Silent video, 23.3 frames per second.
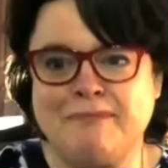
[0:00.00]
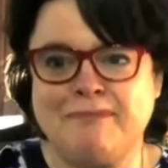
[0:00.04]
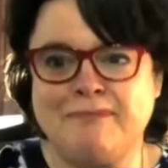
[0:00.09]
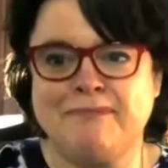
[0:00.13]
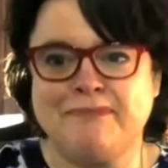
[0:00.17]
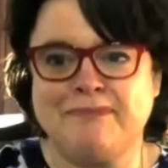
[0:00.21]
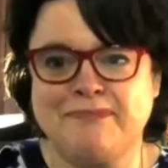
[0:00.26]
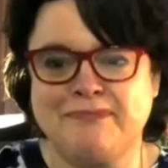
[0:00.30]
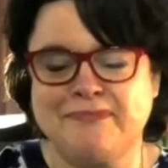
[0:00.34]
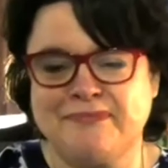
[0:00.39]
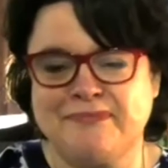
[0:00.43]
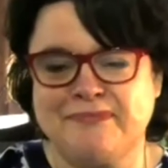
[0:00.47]

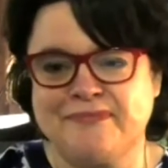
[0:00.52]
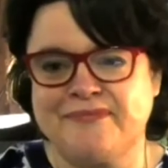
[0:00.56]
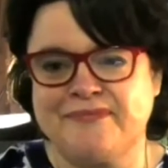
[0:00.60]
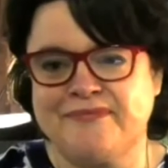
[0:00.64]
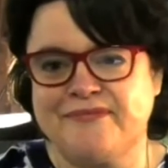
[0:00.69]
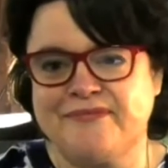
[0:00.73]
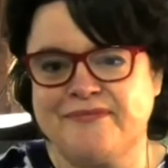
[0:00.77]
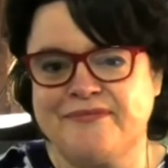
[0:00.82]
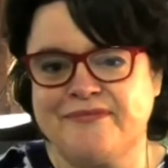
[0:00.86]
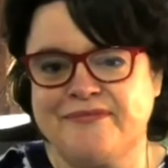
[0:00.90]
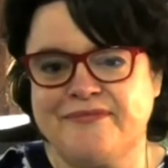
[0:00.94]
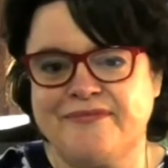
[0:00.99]

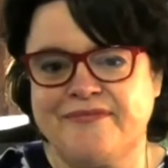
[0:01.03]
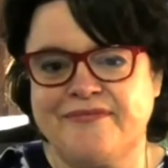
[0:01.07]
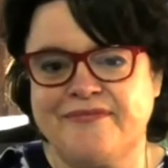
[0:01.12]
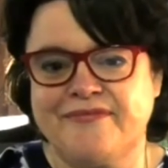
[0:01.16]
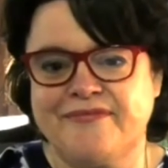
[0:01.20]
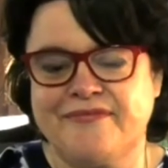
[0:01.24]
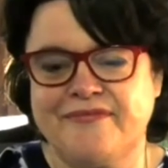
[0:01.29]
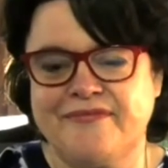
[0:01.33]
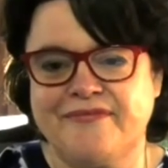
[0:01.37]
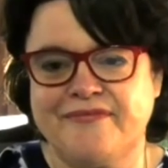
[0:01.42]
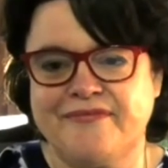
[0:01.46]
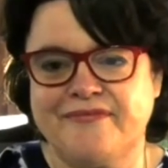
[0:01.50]

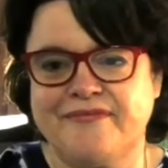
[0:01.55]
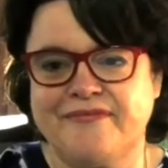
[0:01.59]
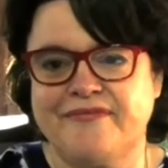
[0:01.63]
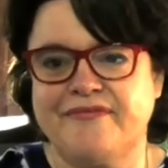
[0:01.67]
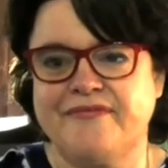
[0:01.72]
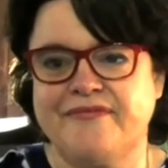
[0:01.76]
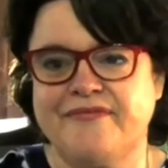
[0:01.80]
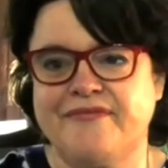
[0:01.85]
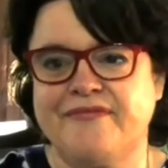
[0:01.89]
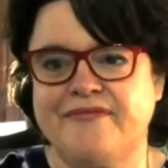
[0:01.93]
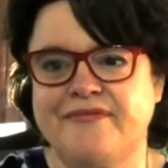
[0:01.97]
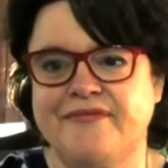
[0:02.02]

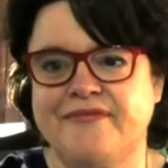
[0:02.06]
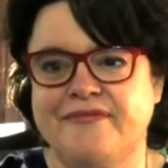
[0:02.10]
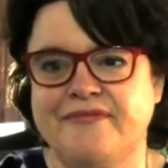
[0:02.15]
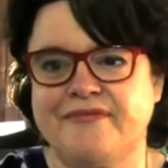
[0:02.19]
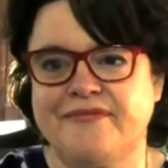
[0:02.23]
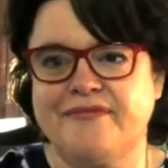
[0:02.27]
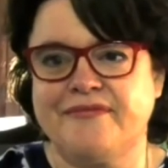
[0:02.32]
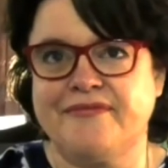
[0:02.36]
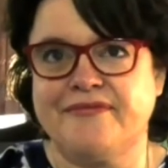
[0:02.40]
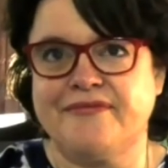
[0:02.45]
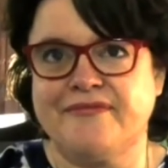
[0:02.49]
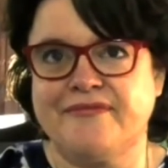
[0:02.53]

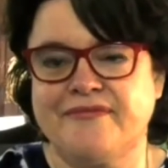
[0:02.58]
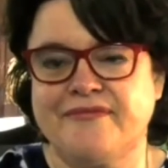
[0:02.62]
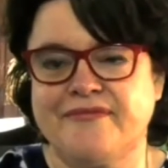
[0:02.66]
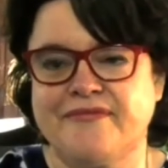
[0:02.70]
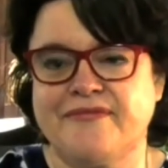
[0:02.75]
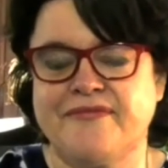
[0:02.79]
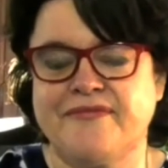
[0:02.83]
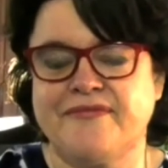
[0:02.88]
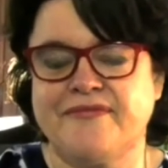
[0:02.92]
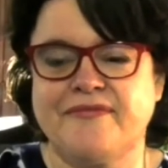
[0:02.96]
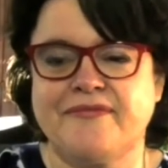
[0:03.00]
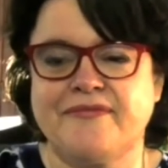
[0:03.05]

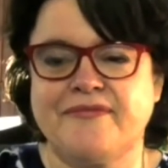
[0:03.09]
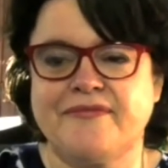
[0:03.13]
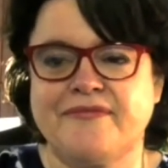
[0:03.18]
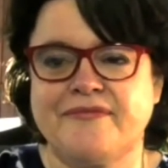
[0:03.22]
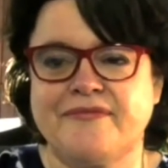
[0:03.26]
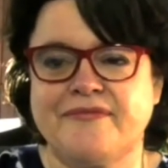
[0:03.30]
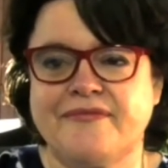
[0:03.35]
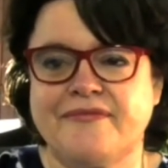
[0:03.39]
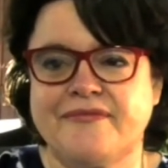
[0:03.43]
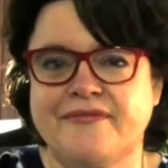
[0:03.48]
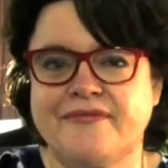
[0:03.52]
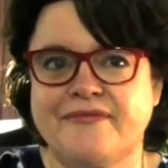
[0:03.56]

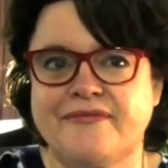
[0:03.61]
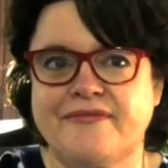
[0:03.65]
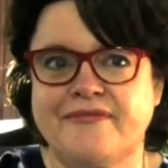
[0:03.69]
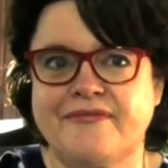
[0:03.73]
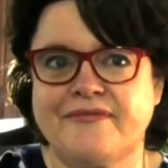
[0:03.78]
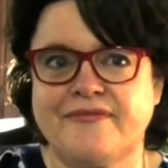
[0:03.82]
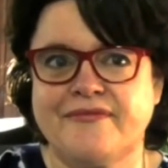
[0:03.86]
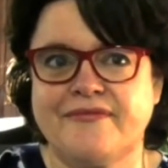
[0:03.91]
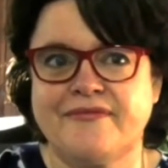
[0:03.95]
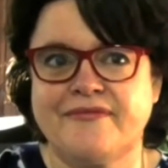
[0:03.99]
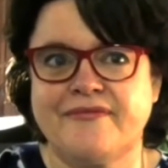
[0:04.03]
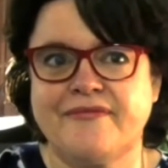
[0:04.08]

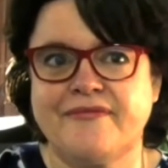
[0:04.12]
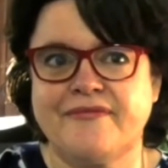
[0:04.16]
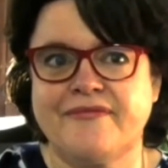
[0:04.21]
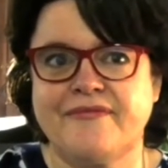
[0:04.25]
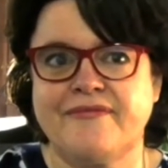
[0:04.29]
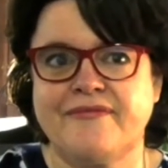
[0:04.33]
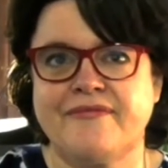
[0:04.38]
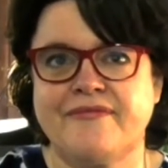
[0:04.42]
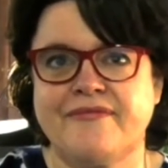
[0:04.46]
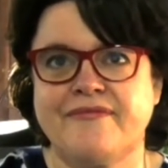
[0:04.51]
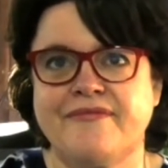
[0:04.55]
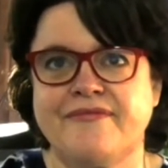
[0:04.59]

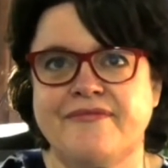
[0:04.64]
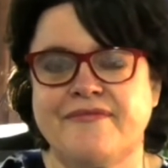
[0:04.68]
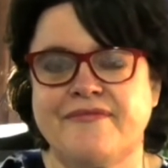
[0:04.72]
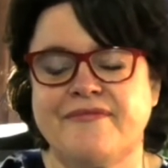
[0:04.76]
(no one is talking)